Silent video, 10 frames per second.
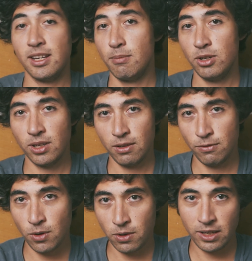camera you can
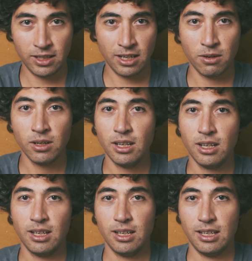afford right now
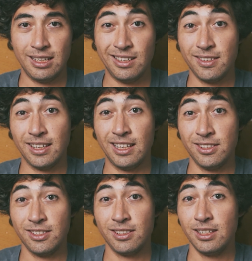and nothing
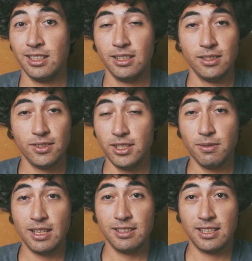else. Just see
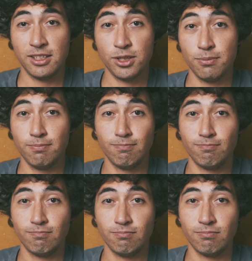where that takes you.
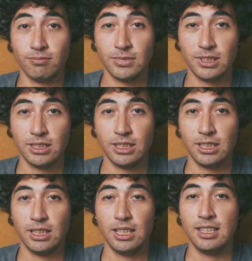
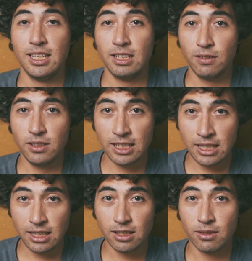At the end of the
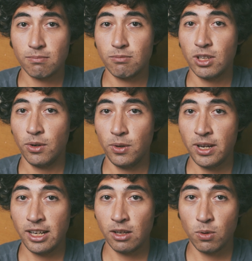day,
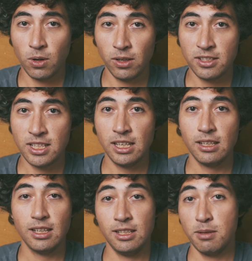creating quality,
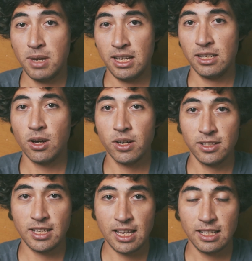in-demand
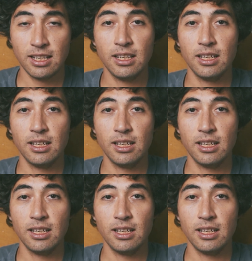content,